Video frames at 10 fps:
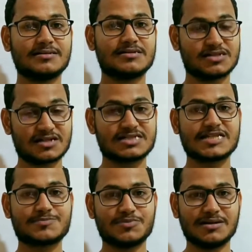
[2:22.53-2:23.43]

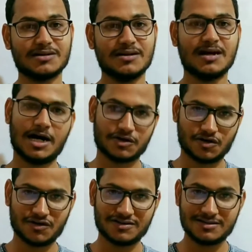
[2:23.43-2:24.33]
successful are
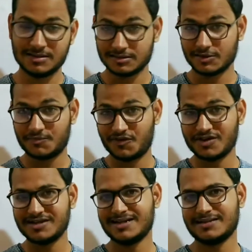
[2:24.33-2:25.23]
called the
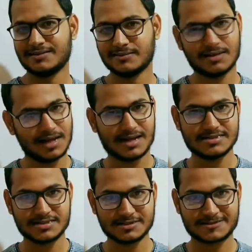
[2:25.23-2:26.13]
pollinating
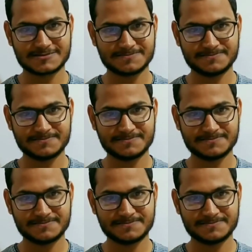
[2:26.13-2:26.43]
agents.